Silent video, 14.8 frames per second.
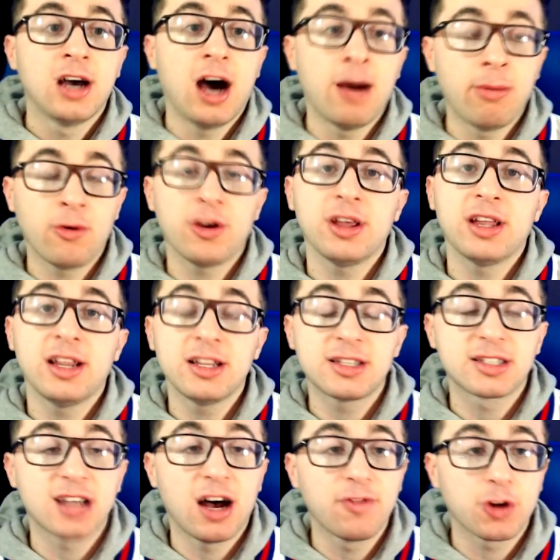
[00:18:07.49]
But really, they need
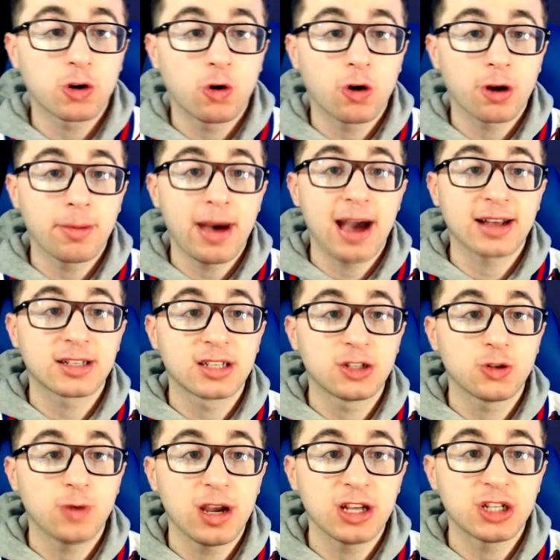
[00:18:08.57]
to solve their quarterback
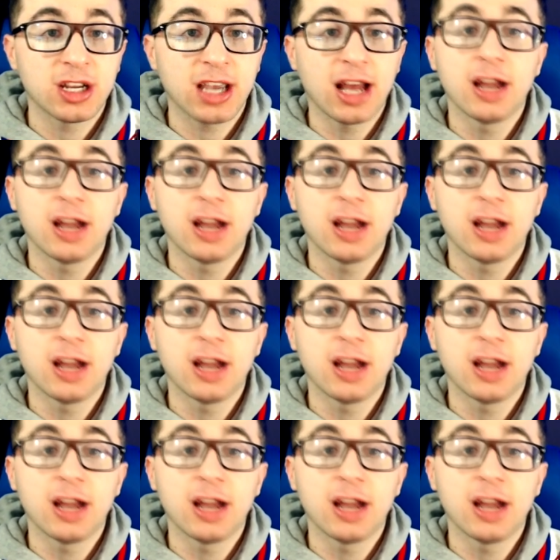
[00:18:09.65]
situation.